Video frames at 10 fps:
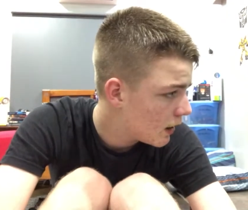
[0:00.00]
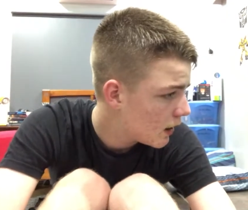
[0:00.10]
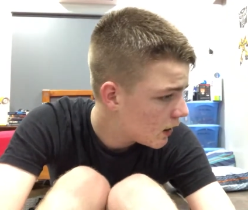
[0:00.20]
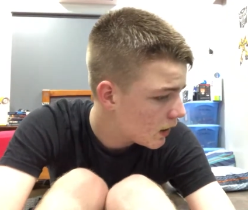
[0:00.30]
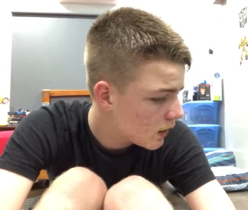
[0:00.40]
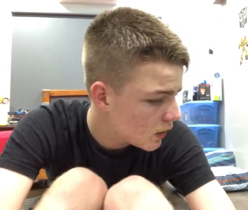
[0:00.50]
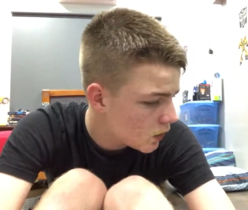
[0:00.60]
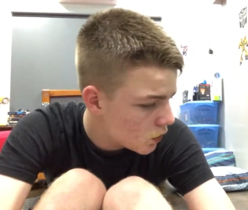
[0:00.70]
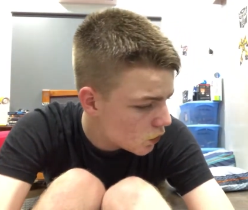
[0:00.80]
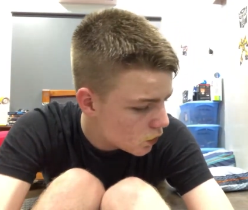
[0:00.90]

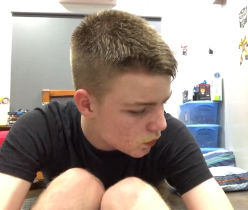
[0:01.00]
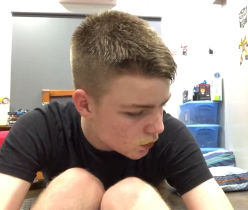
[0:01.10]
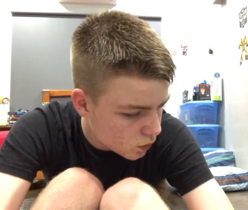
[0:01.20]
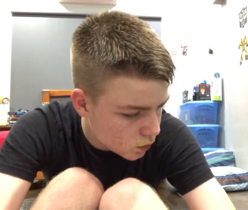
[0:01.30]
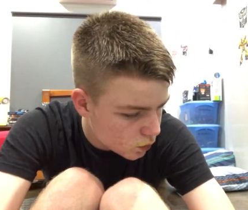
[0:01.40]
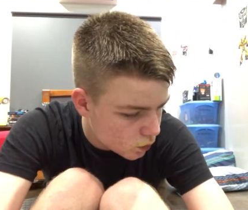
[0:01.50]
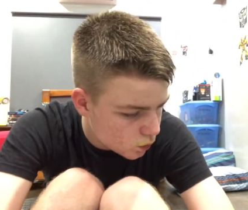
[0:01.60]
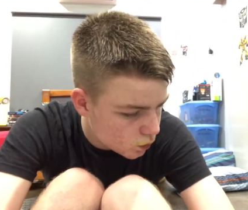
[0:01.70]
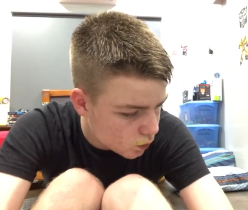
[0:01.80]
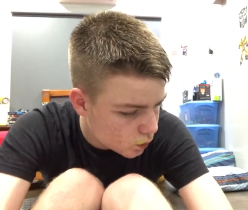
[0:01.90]

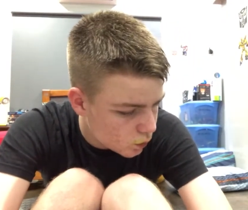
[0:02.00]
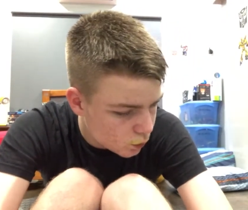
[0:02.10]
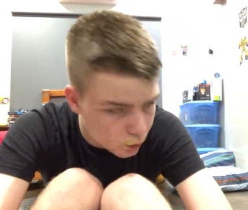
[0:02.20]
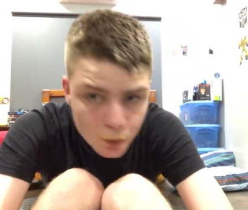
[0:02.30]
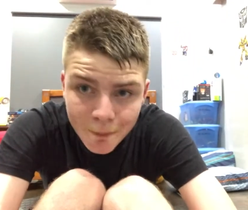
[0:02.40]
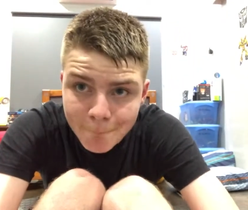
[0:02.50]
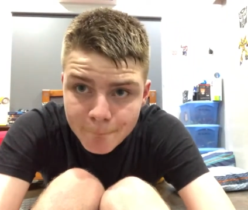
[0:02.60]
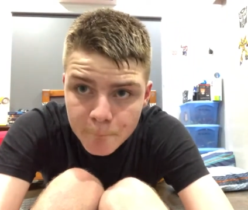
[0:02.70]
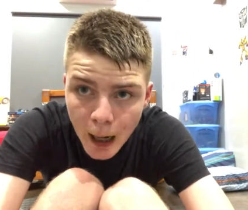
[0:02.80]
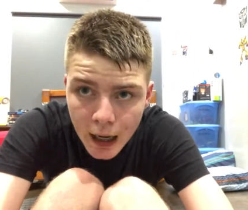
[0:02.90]

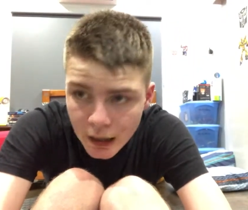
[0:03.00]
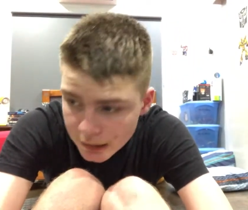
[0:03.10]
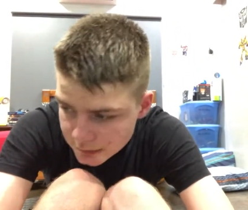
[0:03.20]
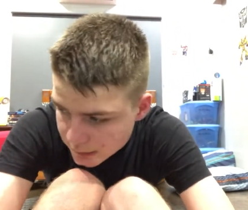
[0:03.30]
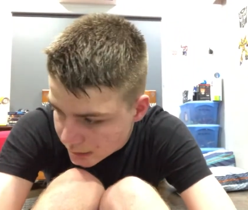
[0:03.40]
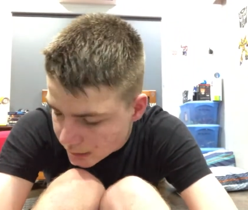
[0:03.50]
Nothing is said.